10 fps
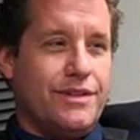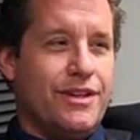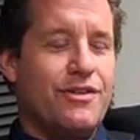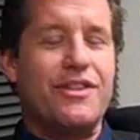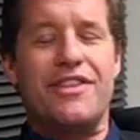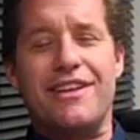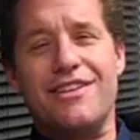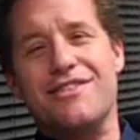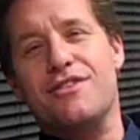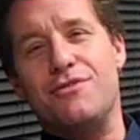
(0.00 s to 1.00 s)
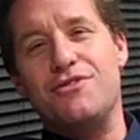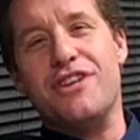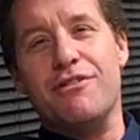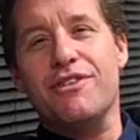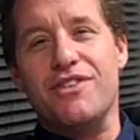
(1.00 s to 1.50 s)
You know, the thing is, the two
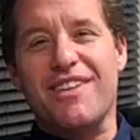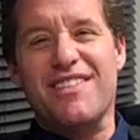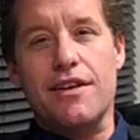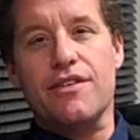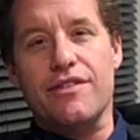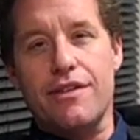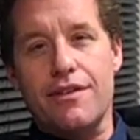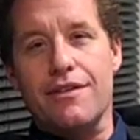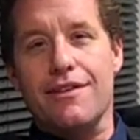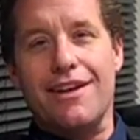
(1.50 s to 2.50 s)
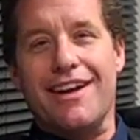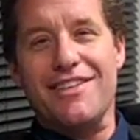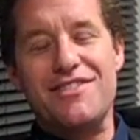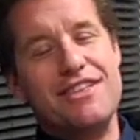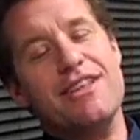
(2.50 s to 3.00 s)
Jerrys exist. I
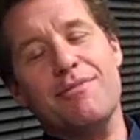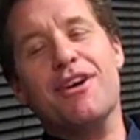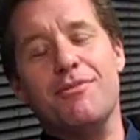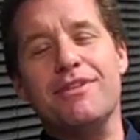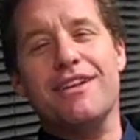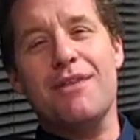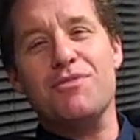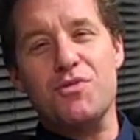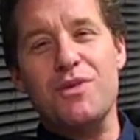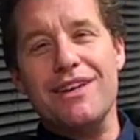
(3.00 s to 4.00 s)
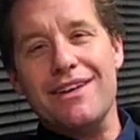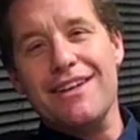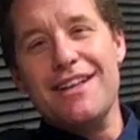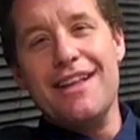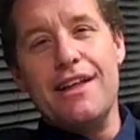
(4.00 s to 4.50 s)
see them a couple times a week.
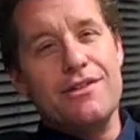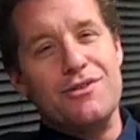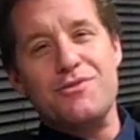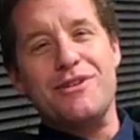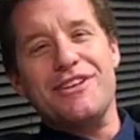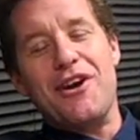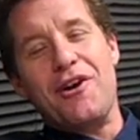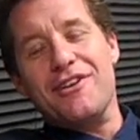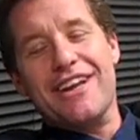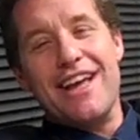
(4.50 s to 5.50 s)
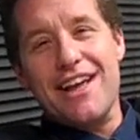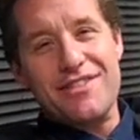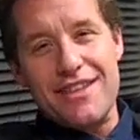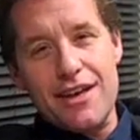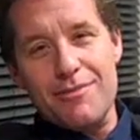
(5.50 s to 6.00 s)
So it's really hard to
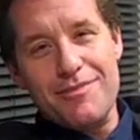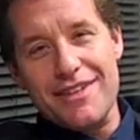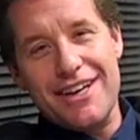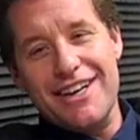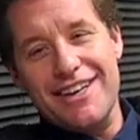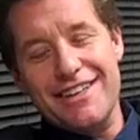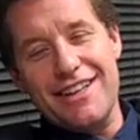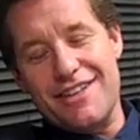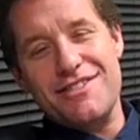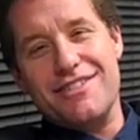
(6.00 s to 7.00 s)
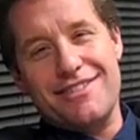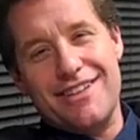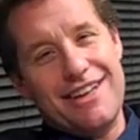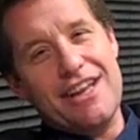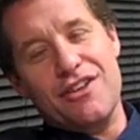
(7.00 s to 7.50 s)
cast them, unless
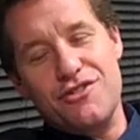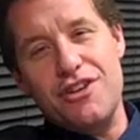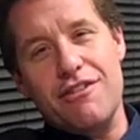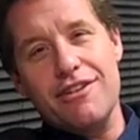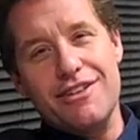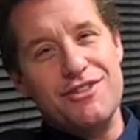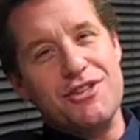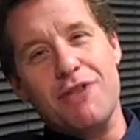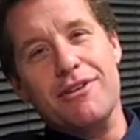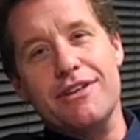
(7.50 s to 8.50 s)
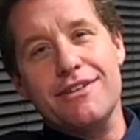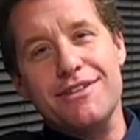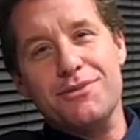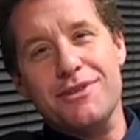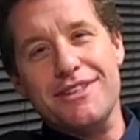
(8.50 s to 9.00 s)
I ask Jerry and Jerry
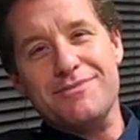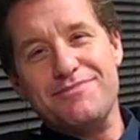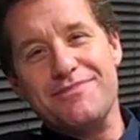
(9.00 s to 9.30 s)
to